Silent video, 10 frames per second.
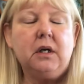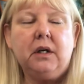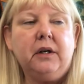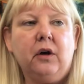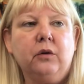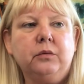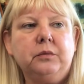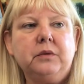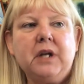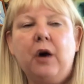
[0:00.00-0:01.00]
you know,
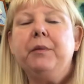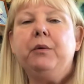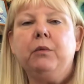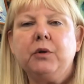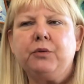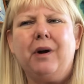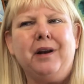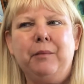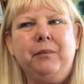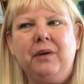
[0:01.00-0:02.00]
tell me what was wrong. And
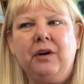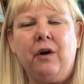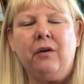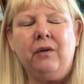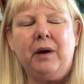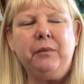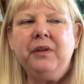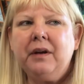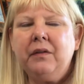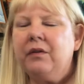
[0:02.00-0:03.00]
I'm, you know, I'm
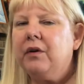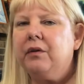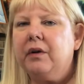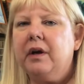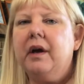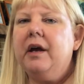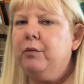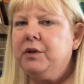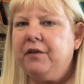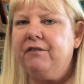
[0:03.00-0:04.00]
thinking there, it
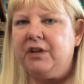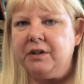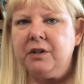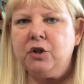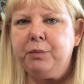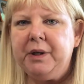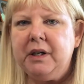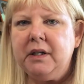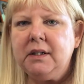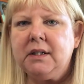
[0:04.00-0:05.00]
was a vintage
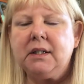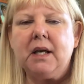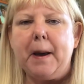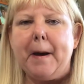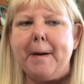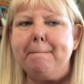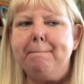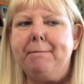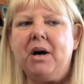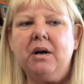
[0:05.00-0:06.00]
piece,
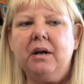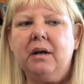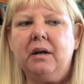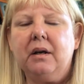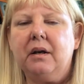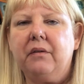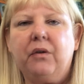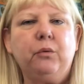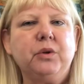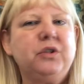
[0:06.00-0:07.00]
but
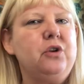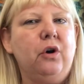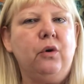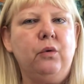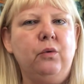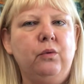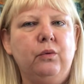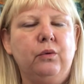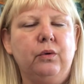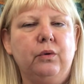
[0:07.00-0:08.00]
there was no
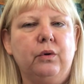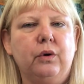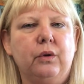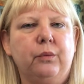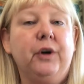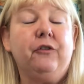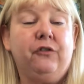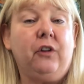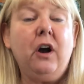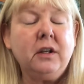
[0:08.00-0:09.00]
real
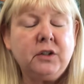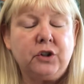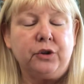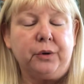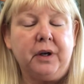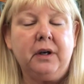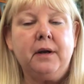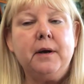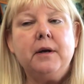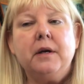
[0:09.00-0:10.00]
flaws to
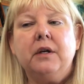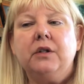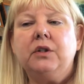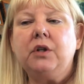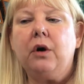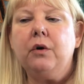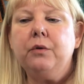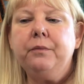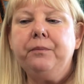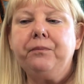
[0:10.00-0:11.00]
it.
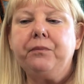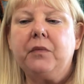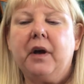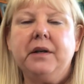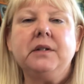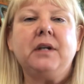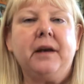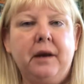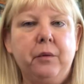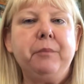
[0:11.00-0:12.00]
So I
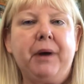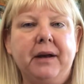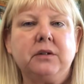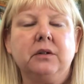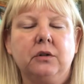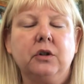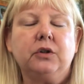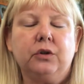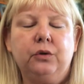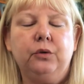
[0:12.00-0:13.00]
decided I went back and
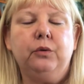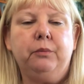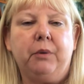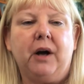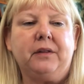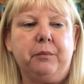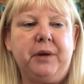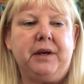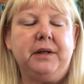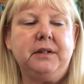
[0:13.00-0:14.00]
looked who bought the
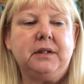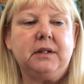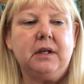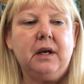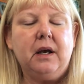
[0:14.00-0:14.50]
piece